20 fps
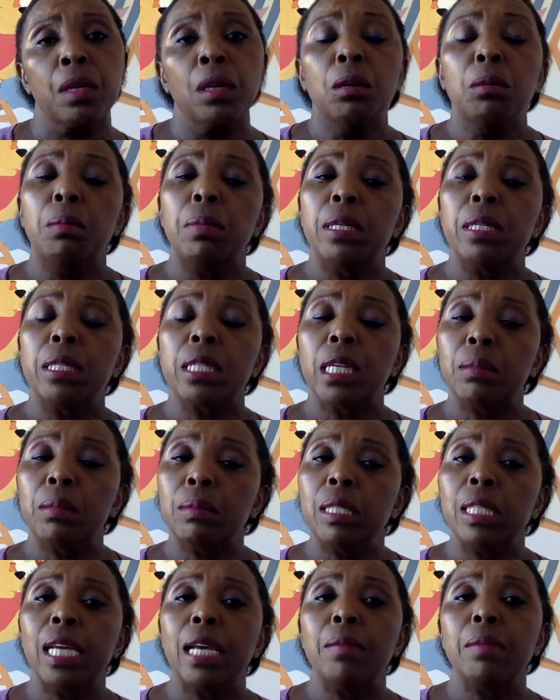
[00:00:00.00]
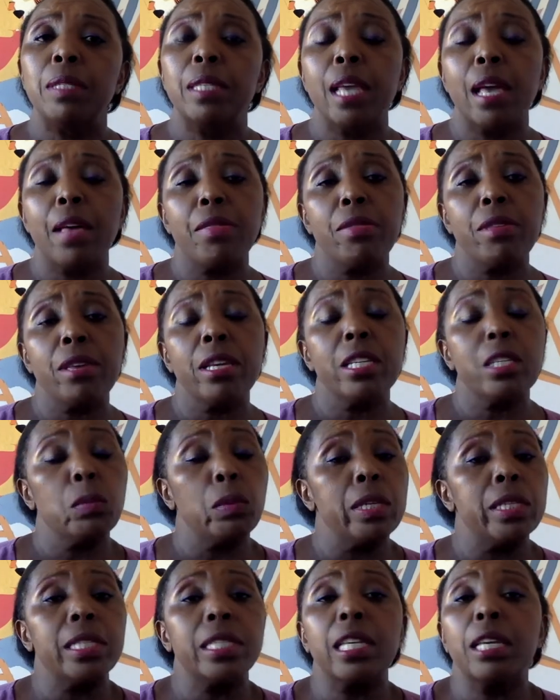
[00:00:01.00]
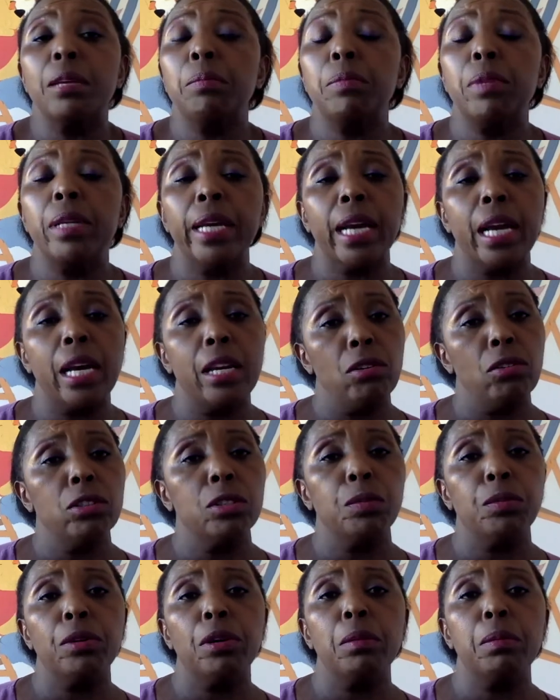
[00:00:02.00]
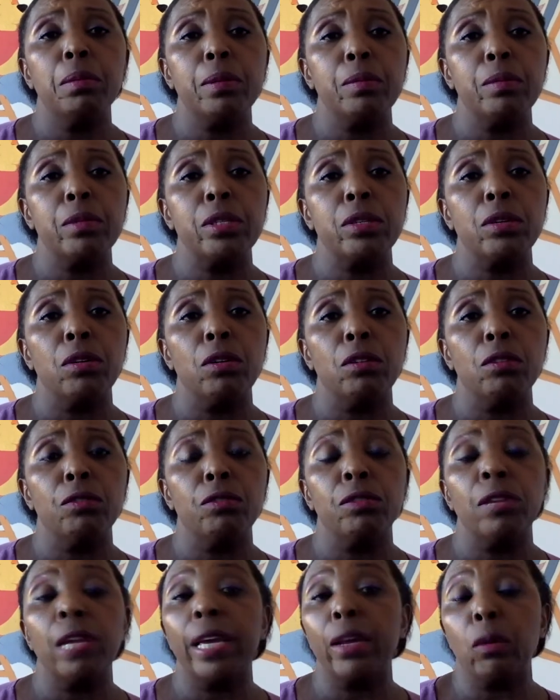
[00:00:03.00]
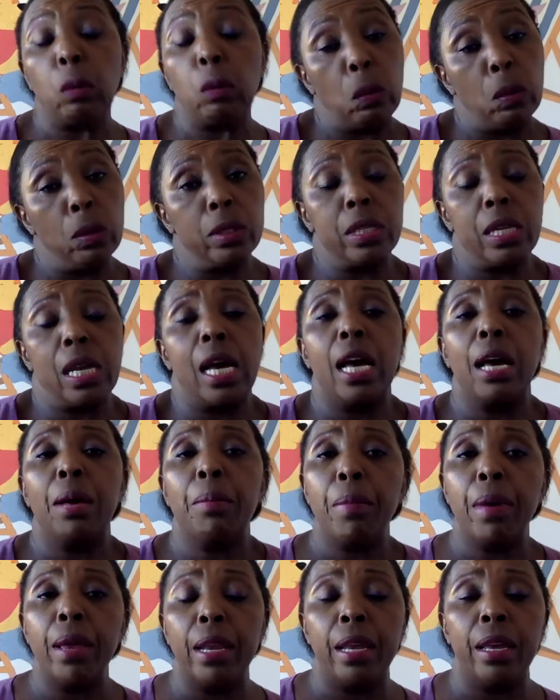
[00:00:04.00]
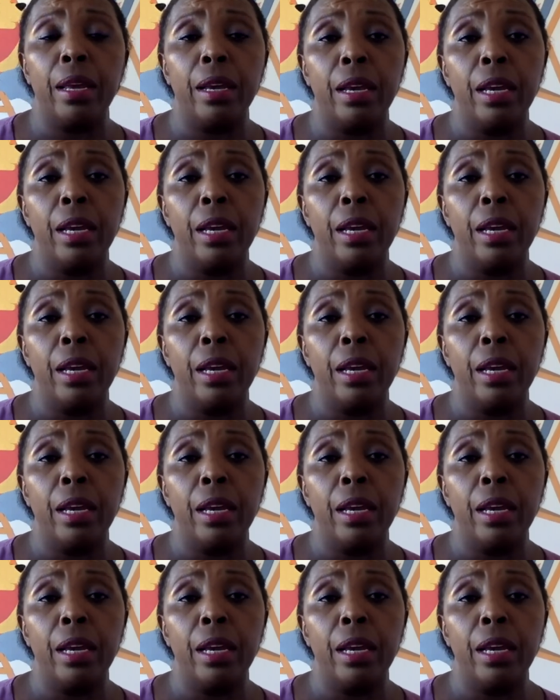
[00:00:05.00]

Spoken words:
But sometimes there are things we simply cannot problem solve, like what's happening